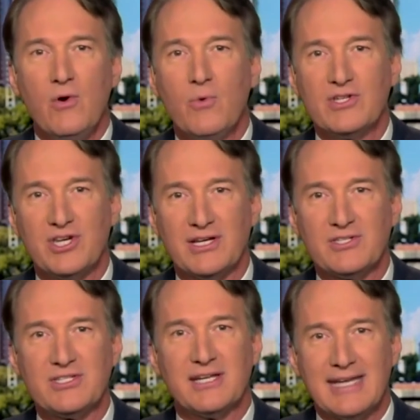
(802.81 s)
which
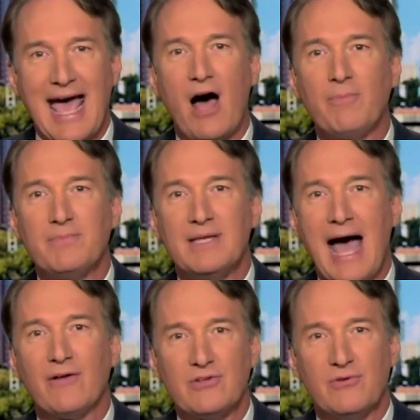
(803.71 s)
is to
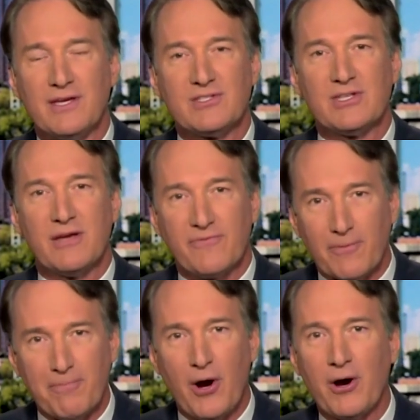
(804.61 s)
now do this for
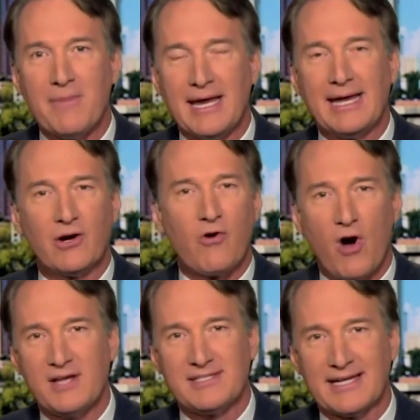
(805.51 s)
permitting
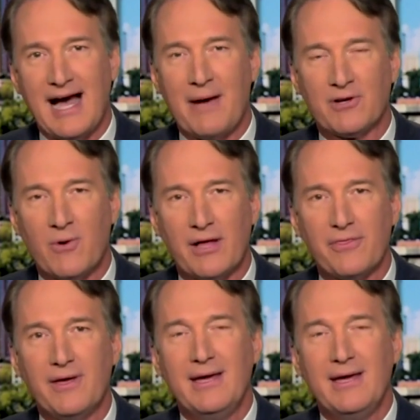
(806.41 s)
across the Commonwealth.